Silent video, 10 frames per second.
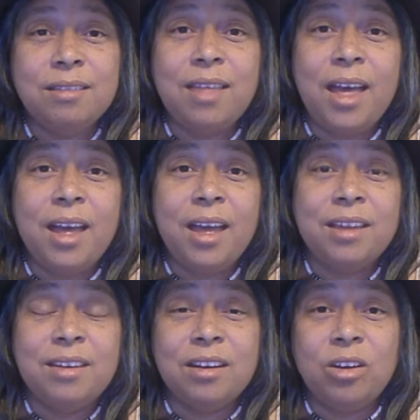
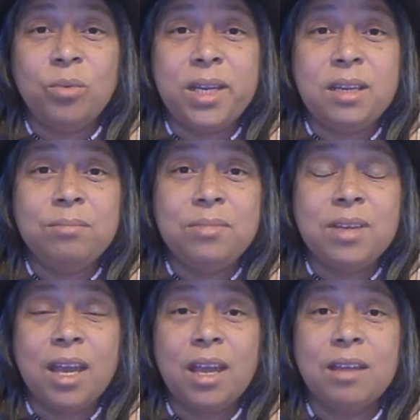that, you know, we
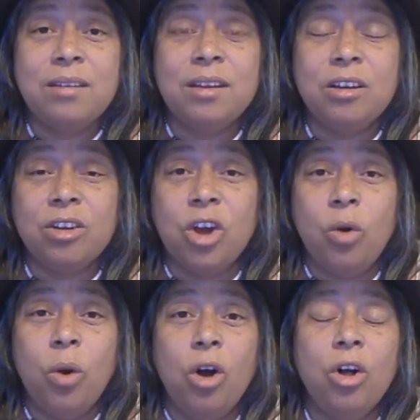can't, you know,
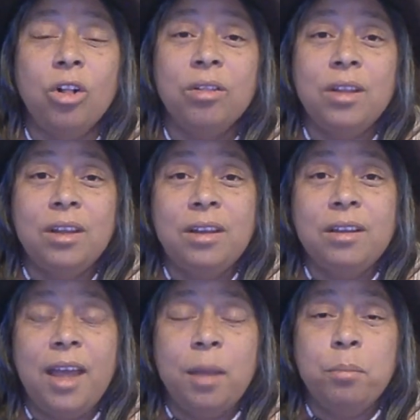go all
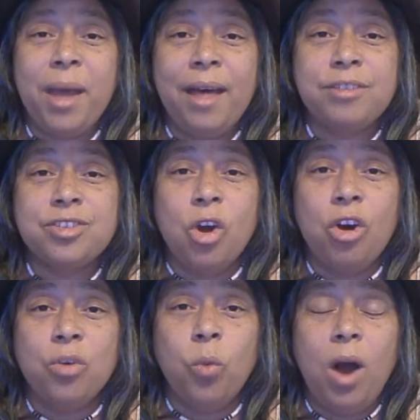empaths
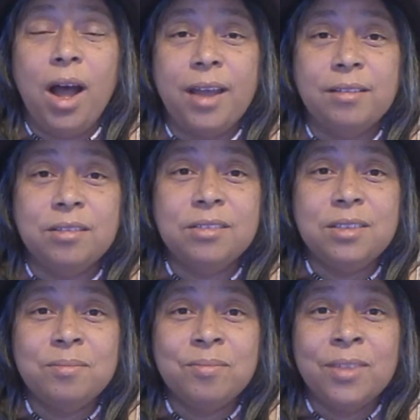gone
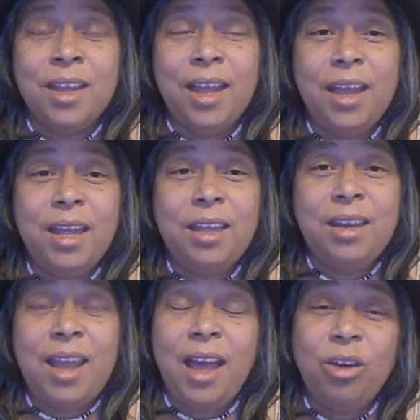wild,
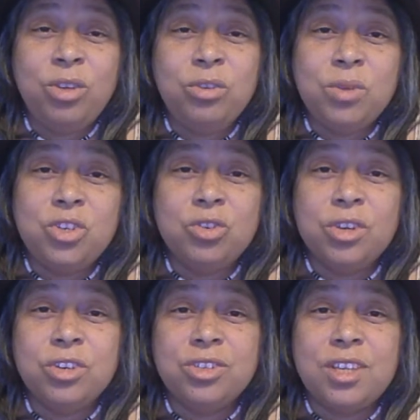and how you enjoy
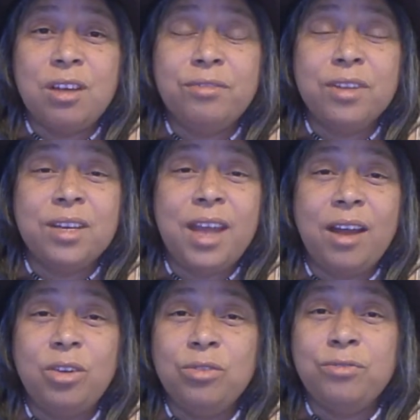yourself and
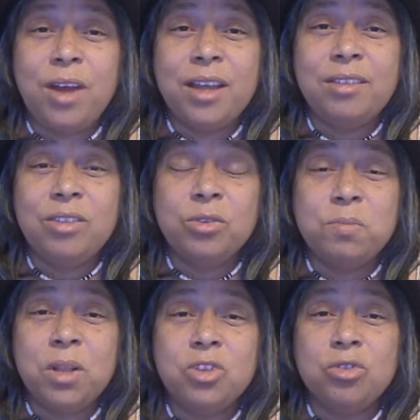how you find those
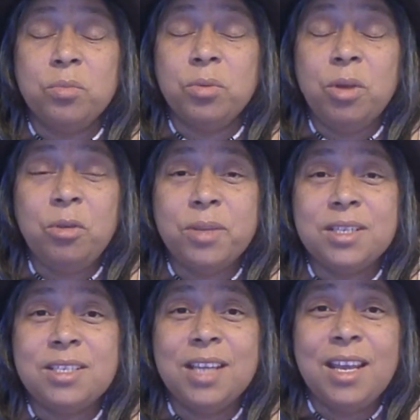pleasurable
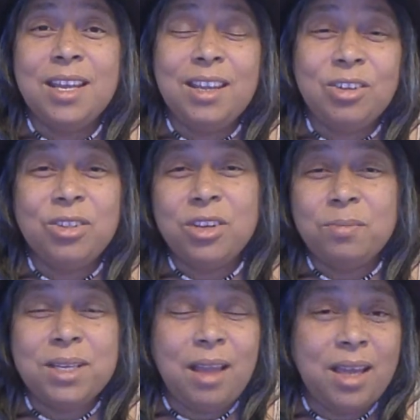moments, you know, there
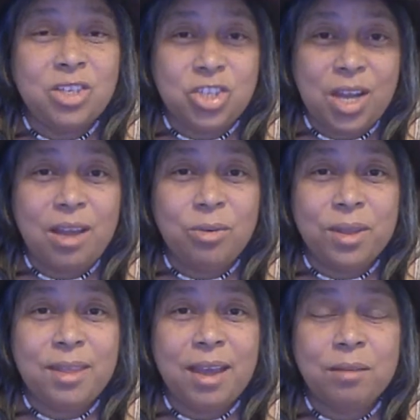can be light and shadow
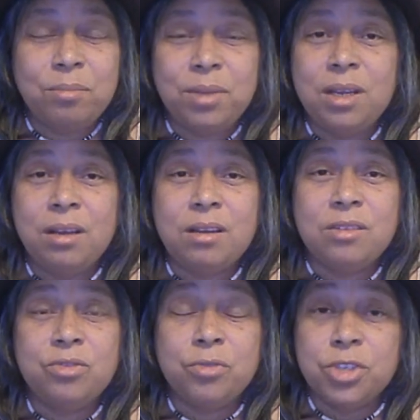in that,
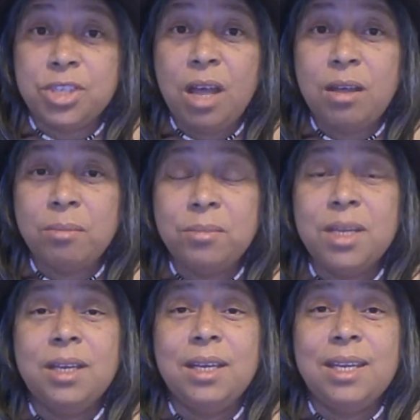because for some
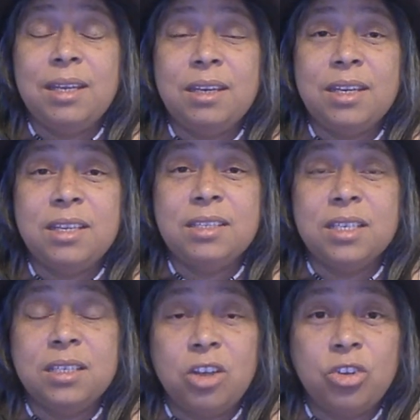it is
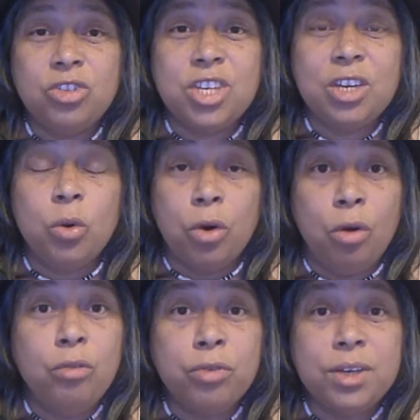indulging or
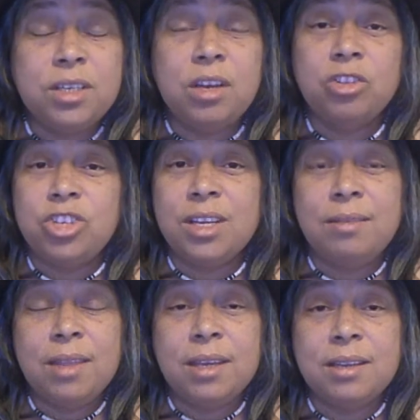overindulging
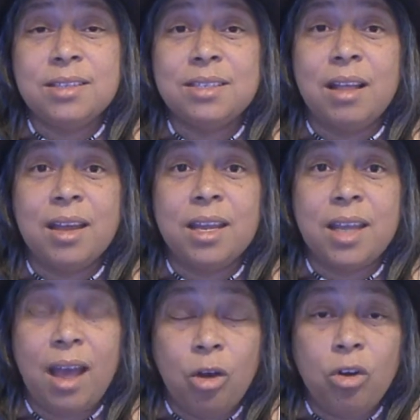in things
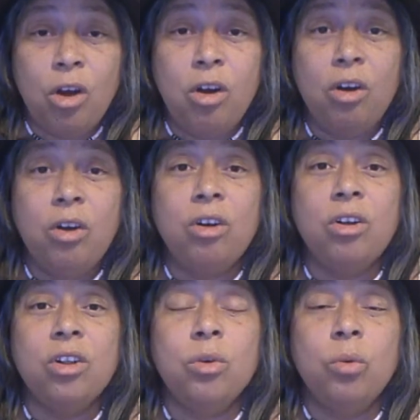like
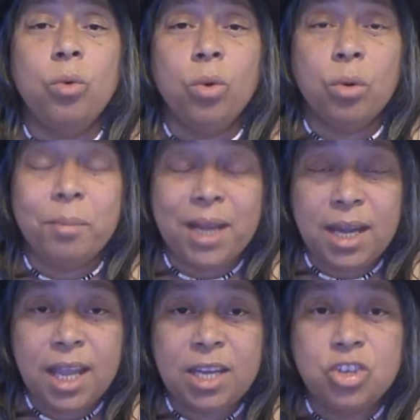alcohol or
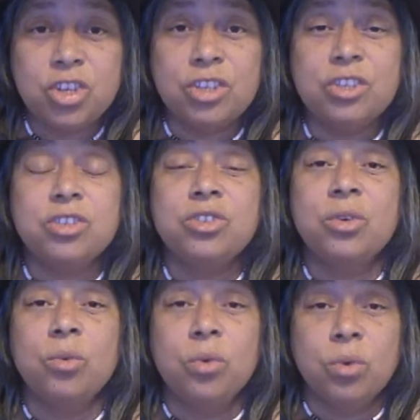
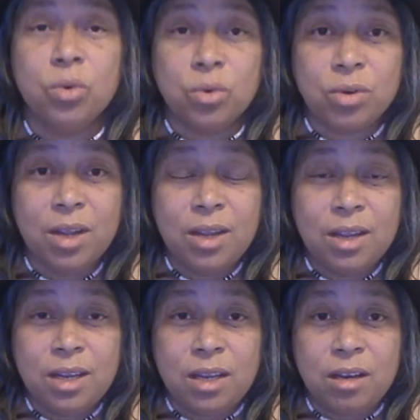medications or,
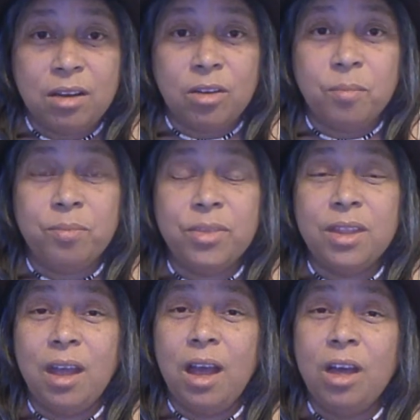you know,
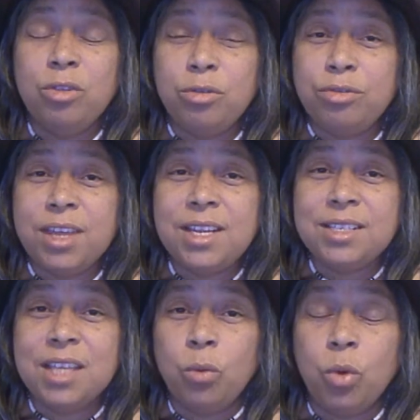other
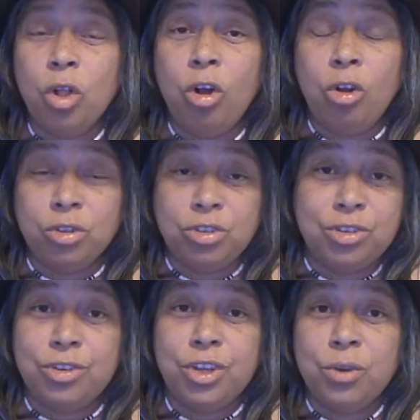things that will
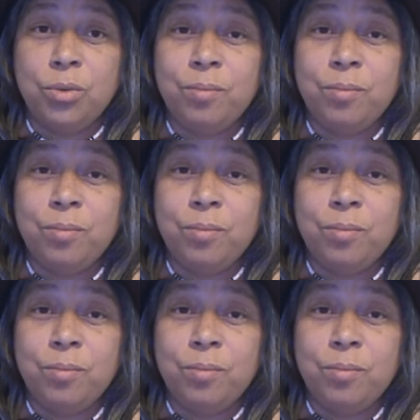alter you.